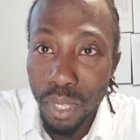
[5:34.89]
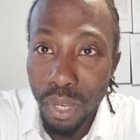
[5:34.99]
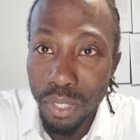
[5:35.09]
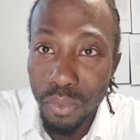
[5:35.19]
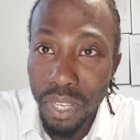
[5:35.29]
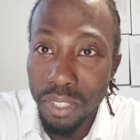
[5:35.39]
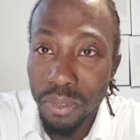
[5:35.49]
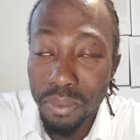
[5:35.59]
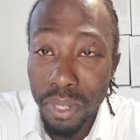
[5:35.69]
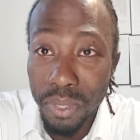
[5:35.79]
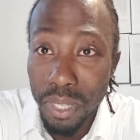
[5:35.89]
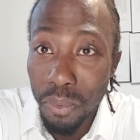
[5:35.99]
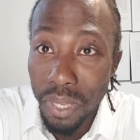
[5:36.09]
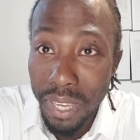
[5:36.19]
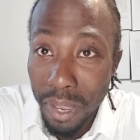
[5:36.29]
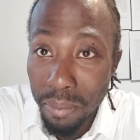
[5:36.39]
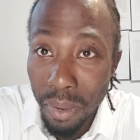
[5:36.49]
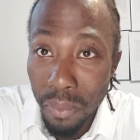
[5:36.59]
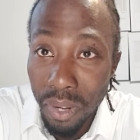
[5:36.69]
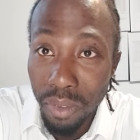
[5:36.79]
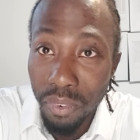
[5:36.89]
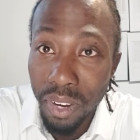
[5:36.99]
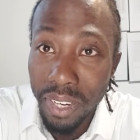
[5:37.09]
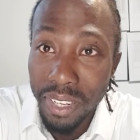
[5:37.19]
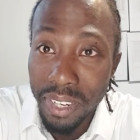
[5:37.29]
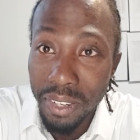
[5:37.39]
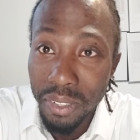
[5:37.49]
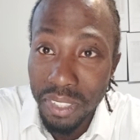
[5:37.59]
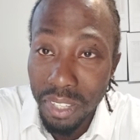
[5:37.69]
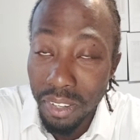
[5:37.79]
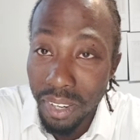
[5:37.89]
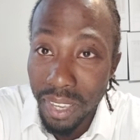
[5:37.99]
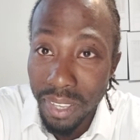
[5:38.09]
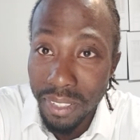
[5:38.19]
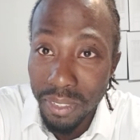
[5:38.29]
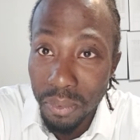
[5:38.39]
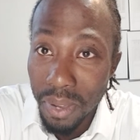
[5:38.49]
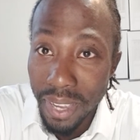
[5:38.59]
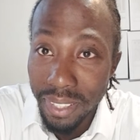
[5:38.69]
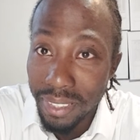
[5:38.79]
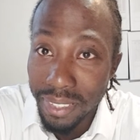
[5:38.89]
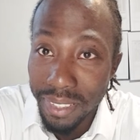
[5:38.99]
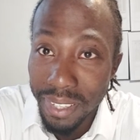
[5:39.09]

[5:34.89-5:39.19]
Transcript: as one scripture we say, we can't make one of our hairs on our heads white.